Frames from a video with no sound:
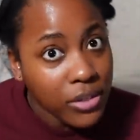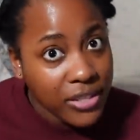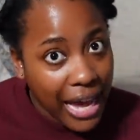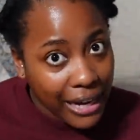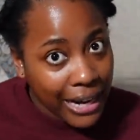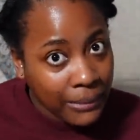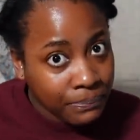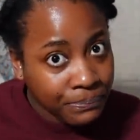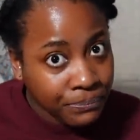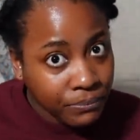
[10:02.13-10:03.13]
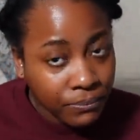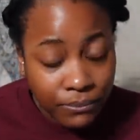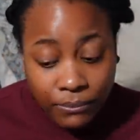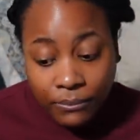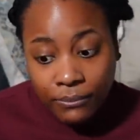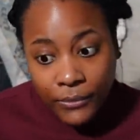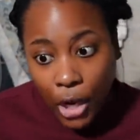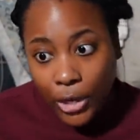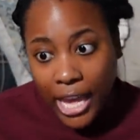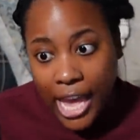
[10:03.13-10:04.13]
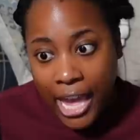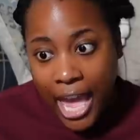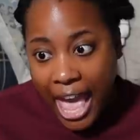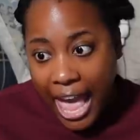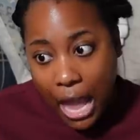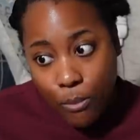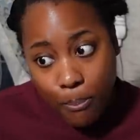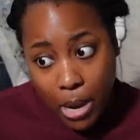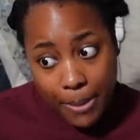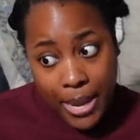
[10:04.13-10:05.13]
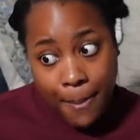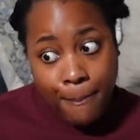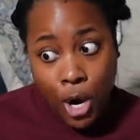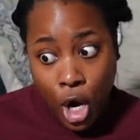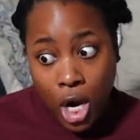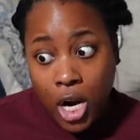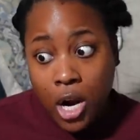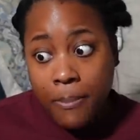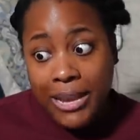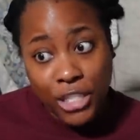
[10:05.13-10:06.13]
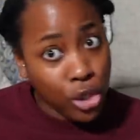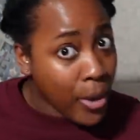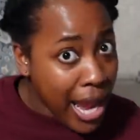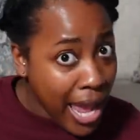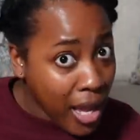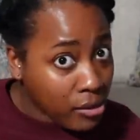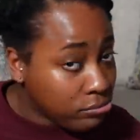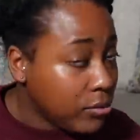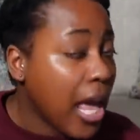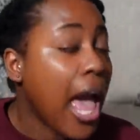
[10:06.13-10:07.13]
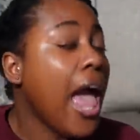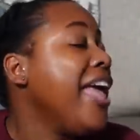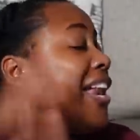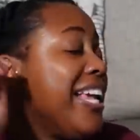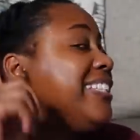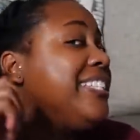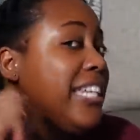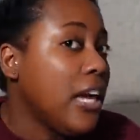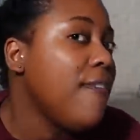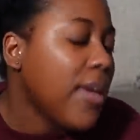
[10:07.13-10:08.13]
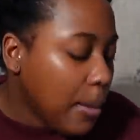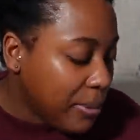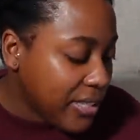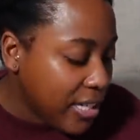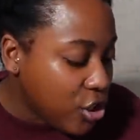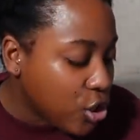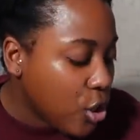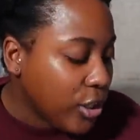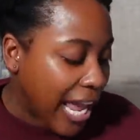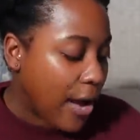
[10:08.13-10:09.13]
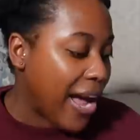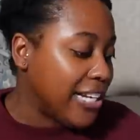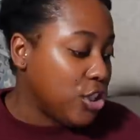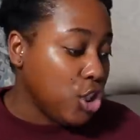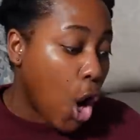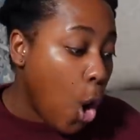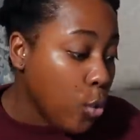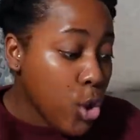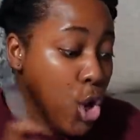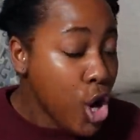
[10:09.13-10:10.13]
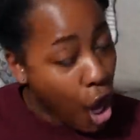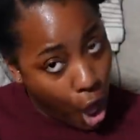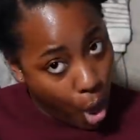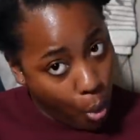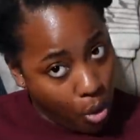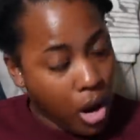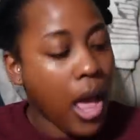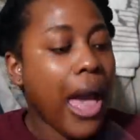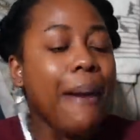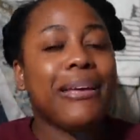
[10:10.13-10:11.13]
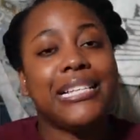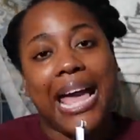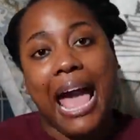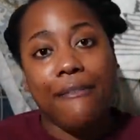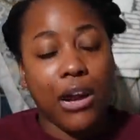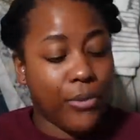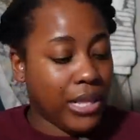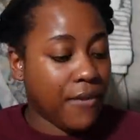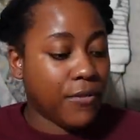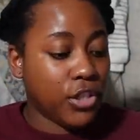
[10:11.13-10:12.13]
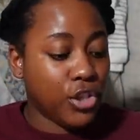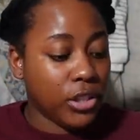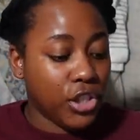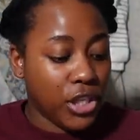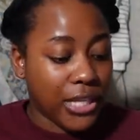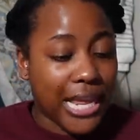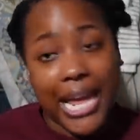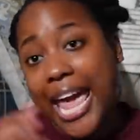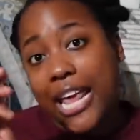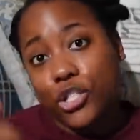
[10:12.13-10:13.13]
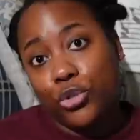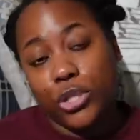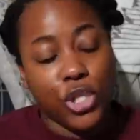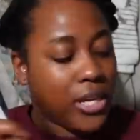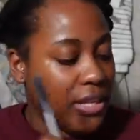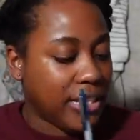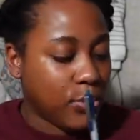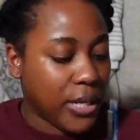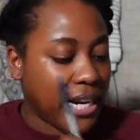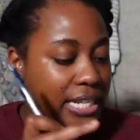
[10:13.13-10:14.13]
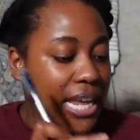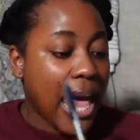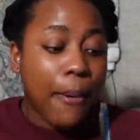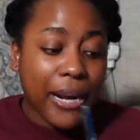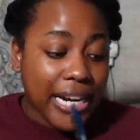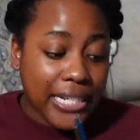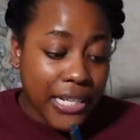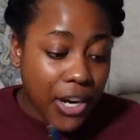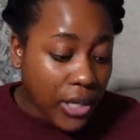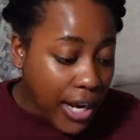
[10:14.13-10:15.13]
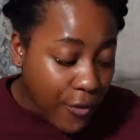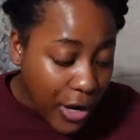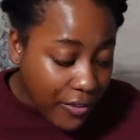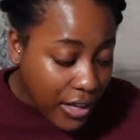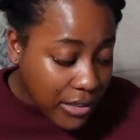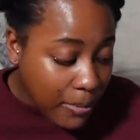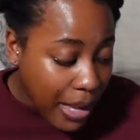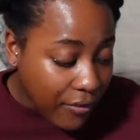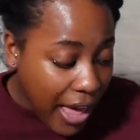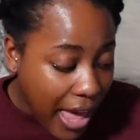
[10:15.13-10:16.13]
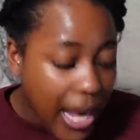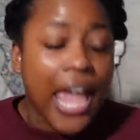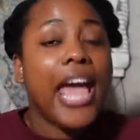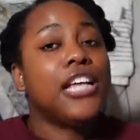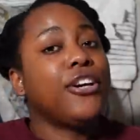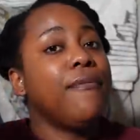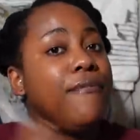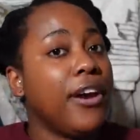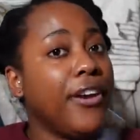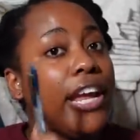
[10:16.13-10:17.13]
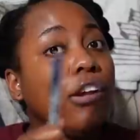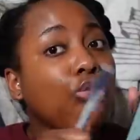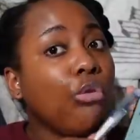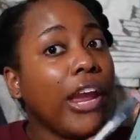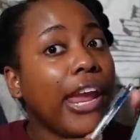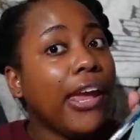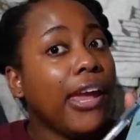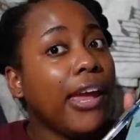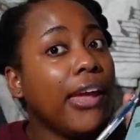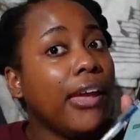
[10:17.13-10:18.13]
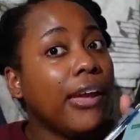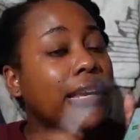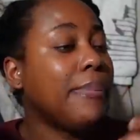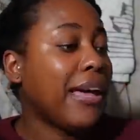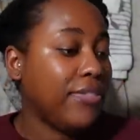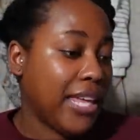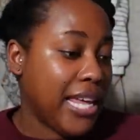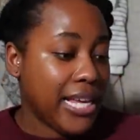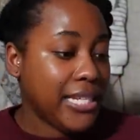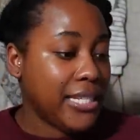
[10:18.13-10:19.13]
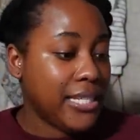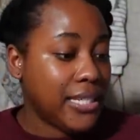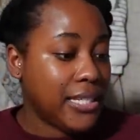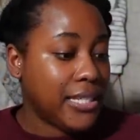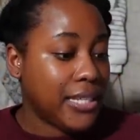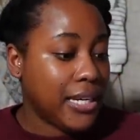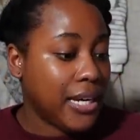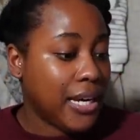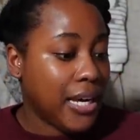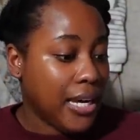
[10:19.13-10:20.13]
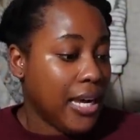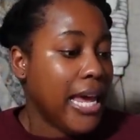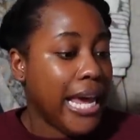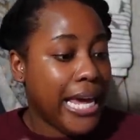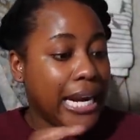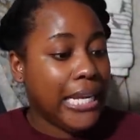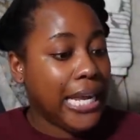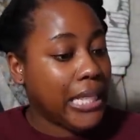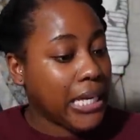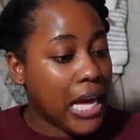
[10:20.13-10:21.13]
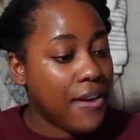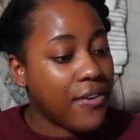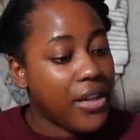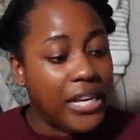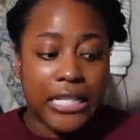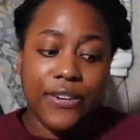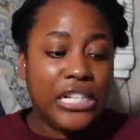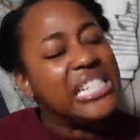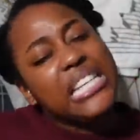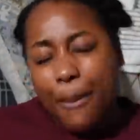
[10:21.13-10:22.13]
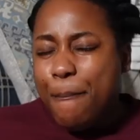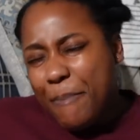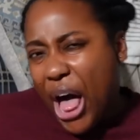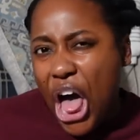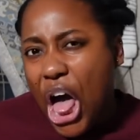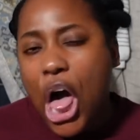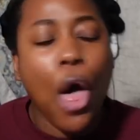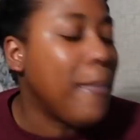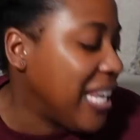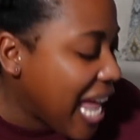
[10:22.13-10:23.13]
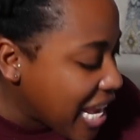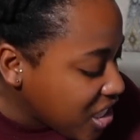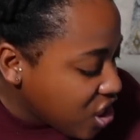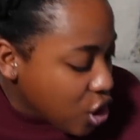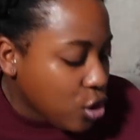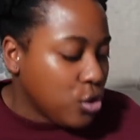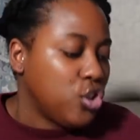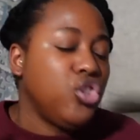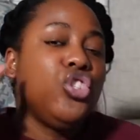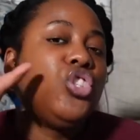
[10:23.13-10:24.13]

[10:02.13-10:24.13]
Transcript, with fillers: setting, okay? And maybe a murder mystery? it, it's giving potential now i don't know because i have not read that first trilogy the Licanius trilogy i think that's what it is but i did hear a lot of great things about that and so i'm very intrigued about this and i like the cover i think it's very simple but like still